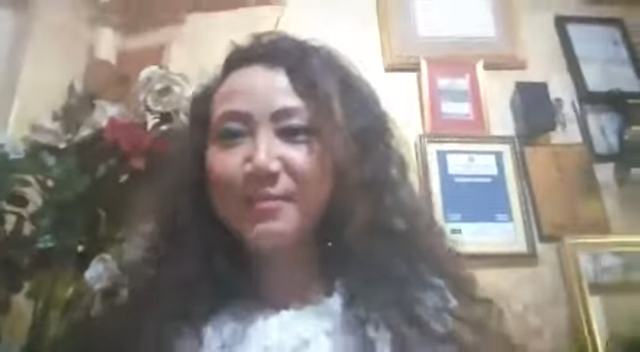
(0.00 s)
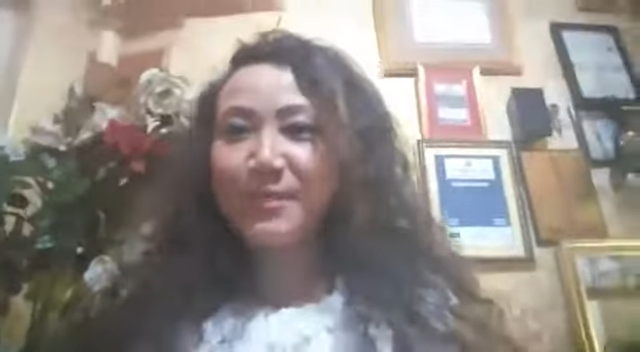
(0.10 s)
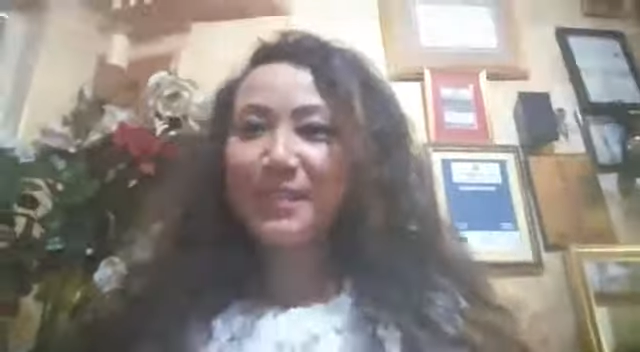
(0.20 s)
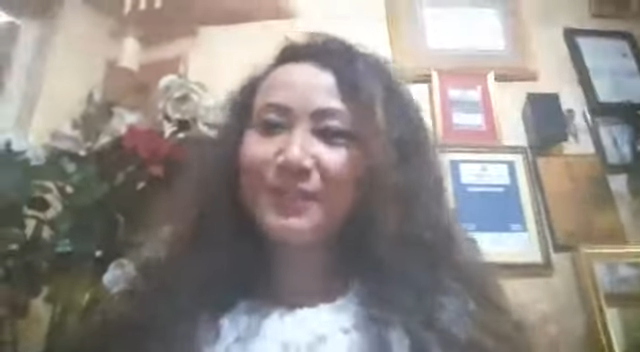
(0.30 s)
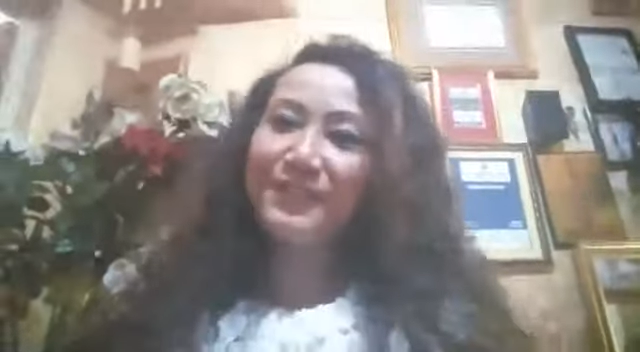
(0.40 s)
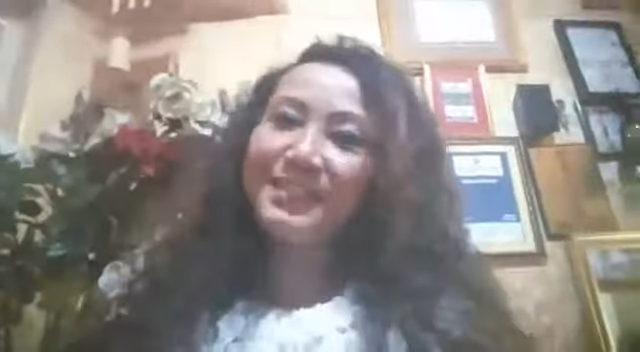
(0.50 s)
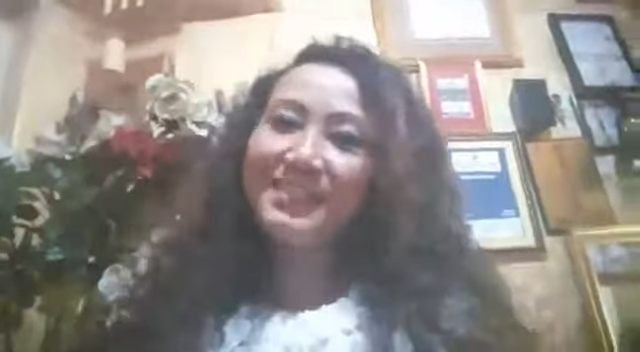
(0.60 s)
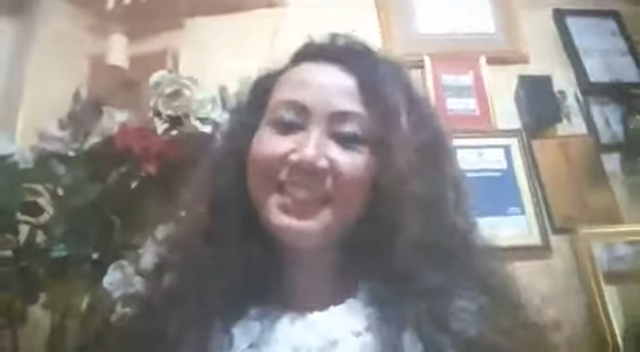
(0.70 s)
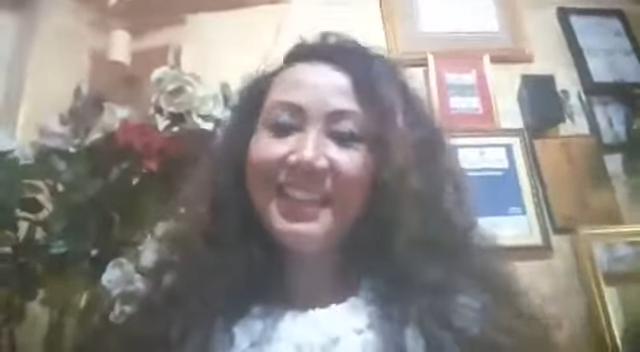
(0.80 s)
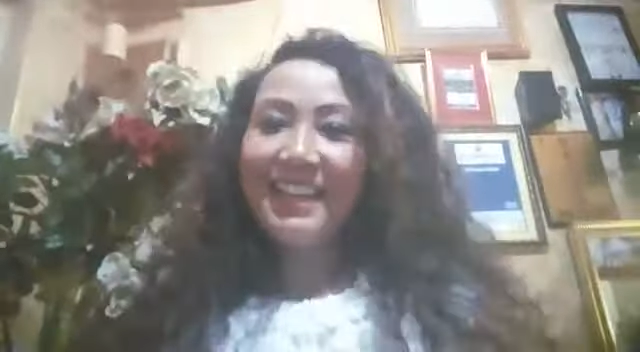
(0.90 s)
look
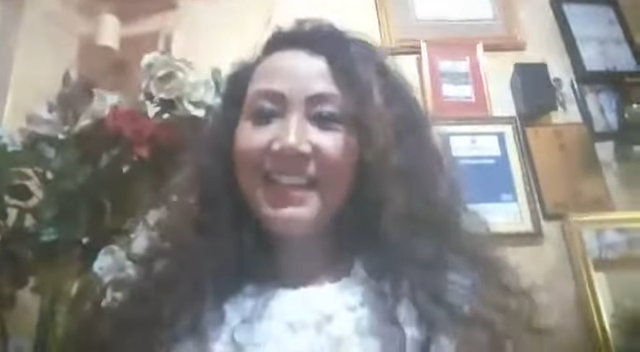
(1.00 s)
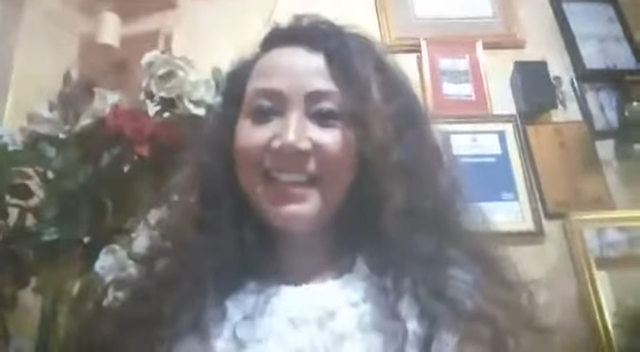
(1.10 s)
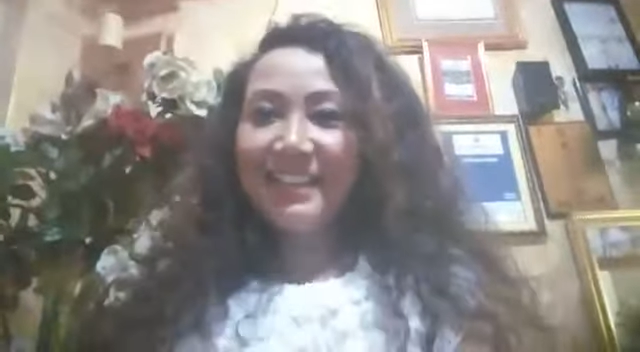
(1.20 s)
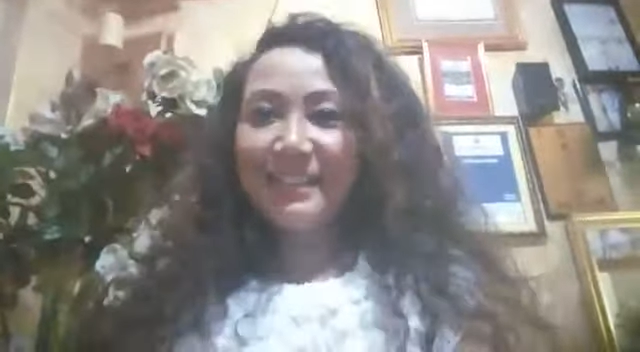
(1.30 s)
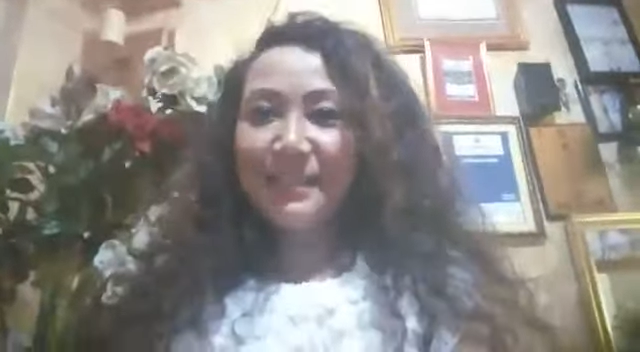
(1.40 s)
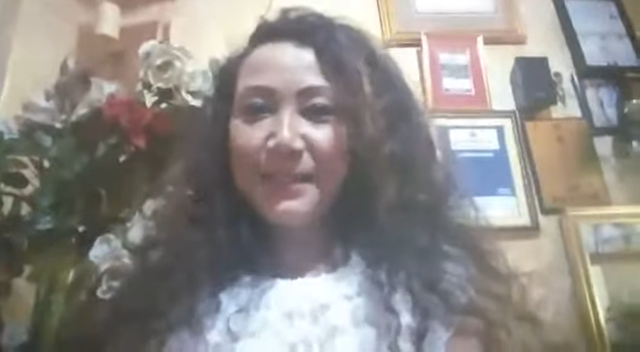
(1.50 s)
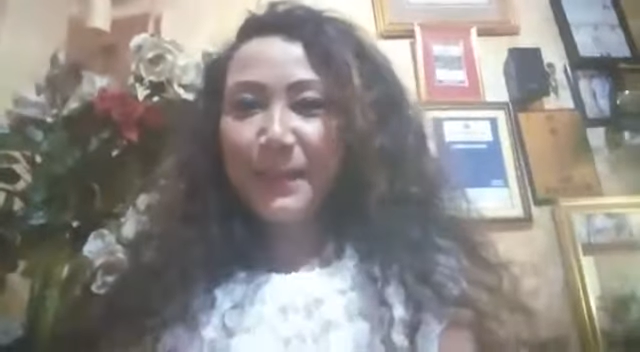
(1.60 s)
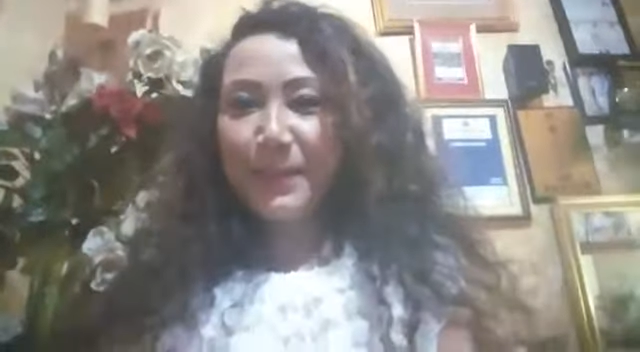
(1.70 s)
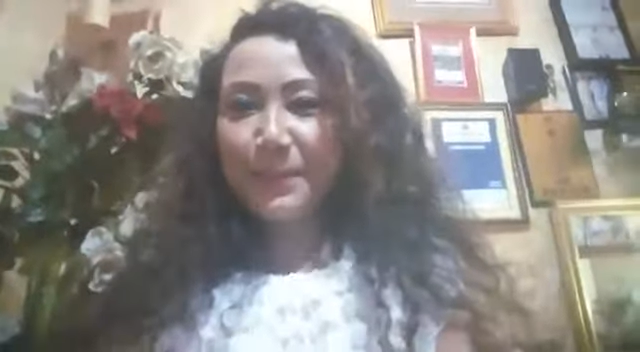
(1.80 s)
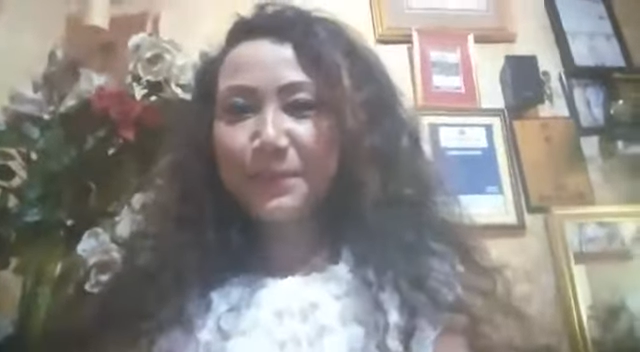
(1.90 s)
beautiful and
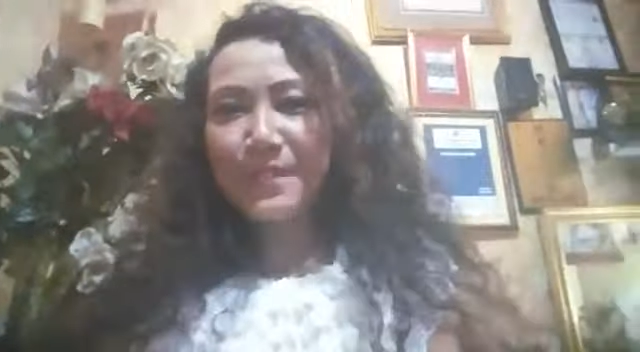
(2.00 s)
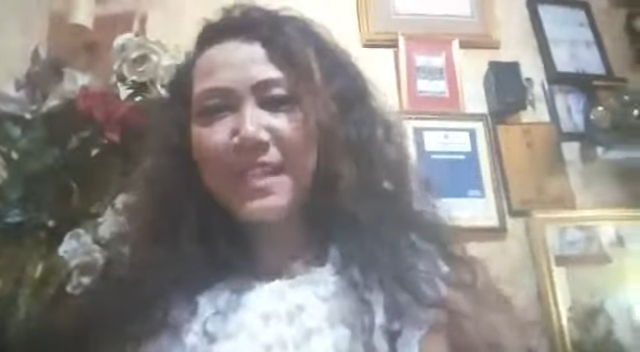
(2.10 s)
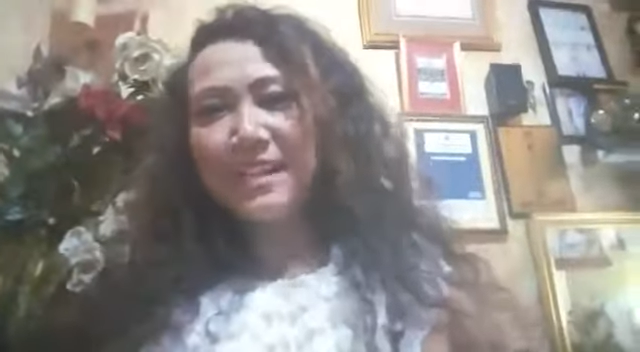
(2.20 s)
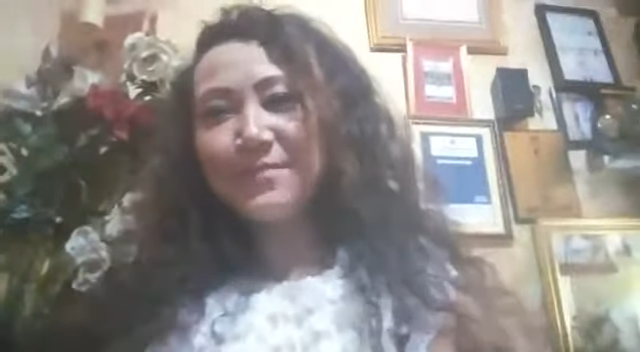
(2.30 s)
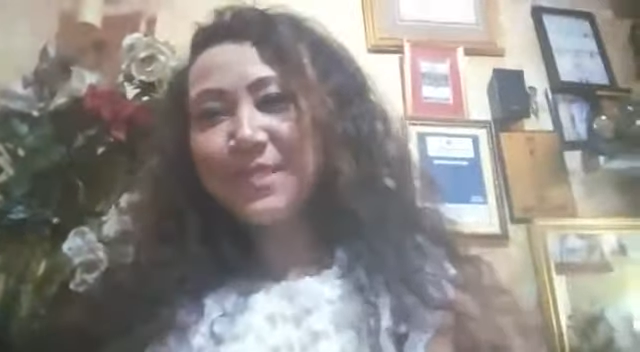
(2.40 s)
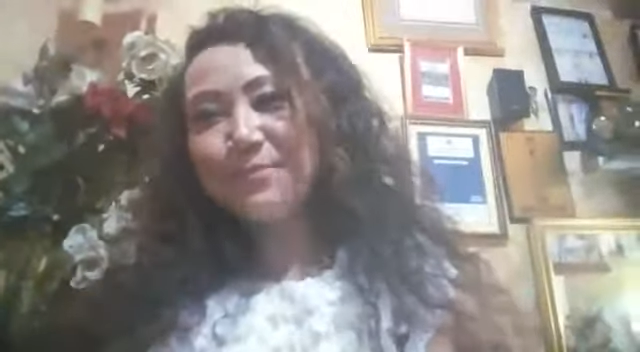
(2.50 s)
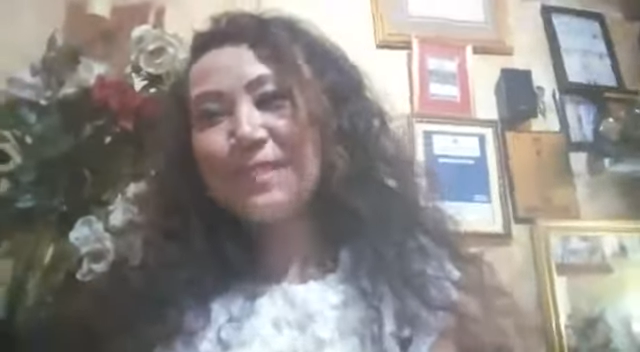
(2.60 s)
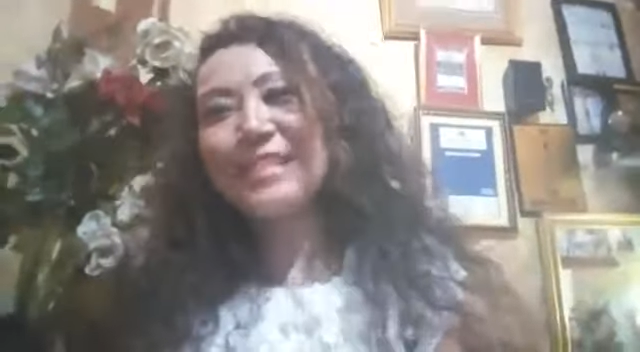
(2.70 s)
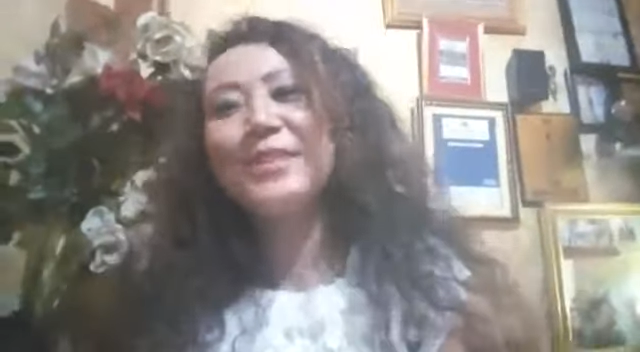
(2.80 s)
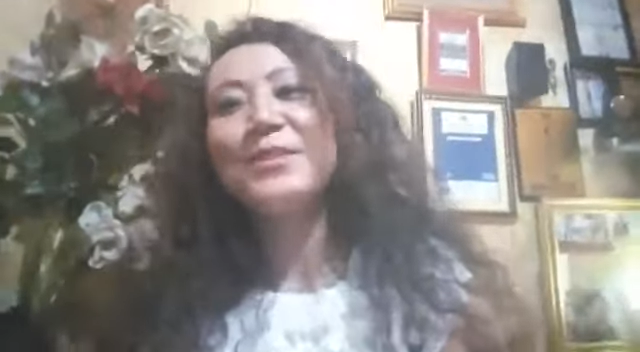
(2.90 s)
I'm um,
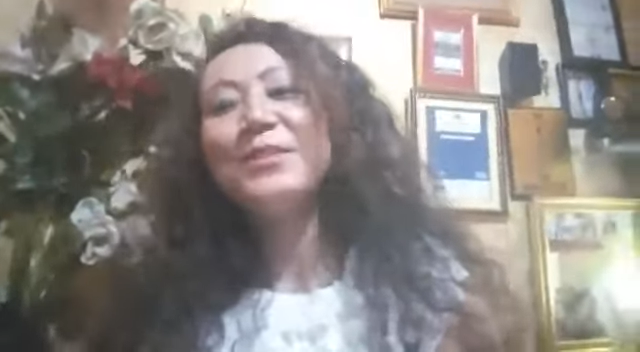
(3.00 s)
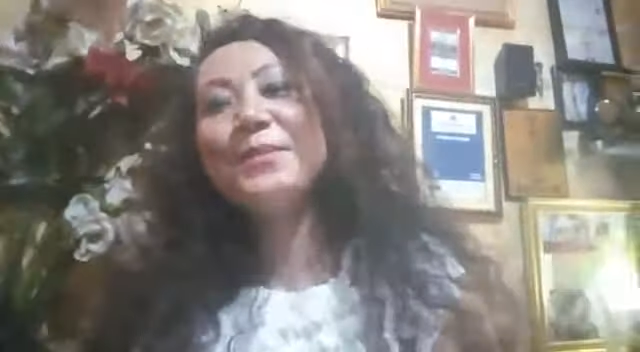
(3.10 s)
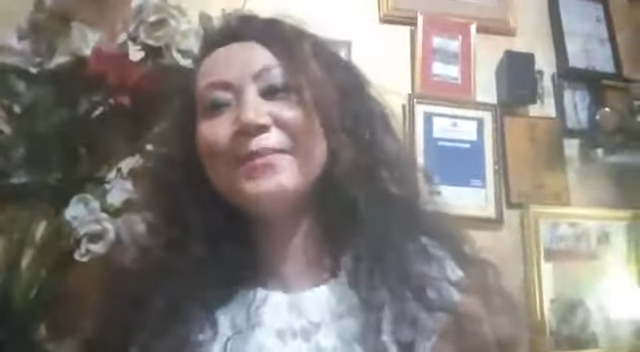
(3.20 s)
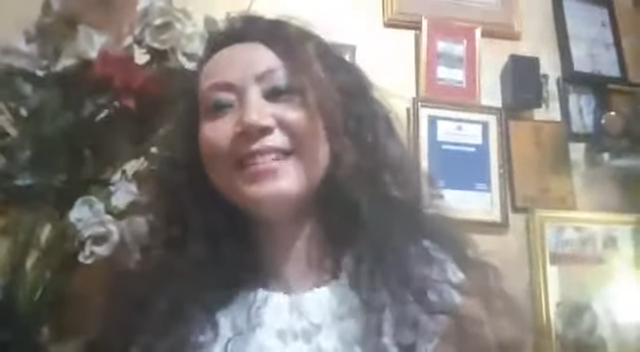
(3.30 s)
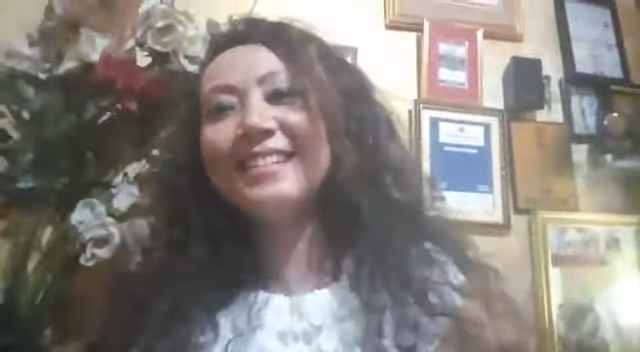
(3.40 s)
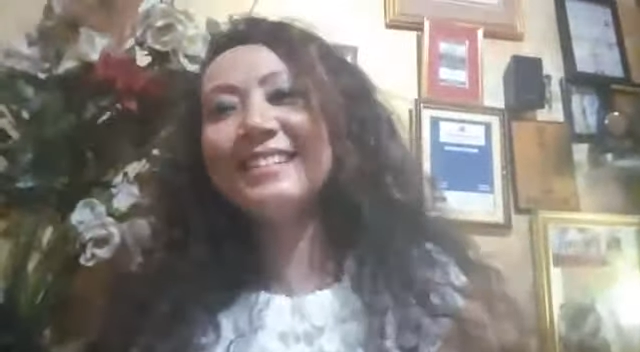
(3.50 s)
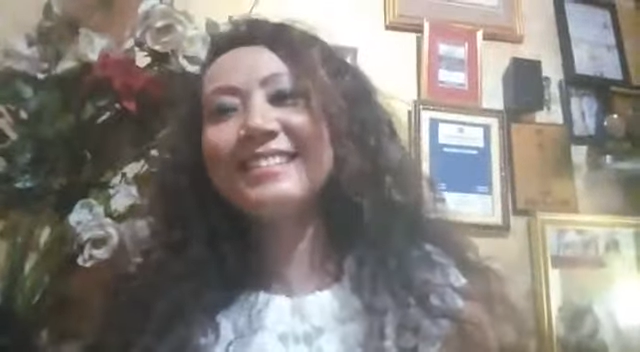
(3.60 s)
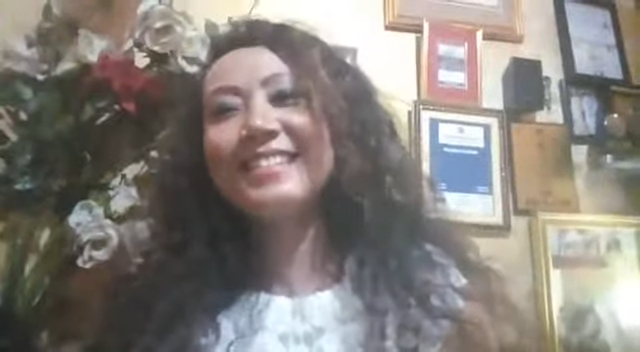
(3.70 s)
simply at home uh,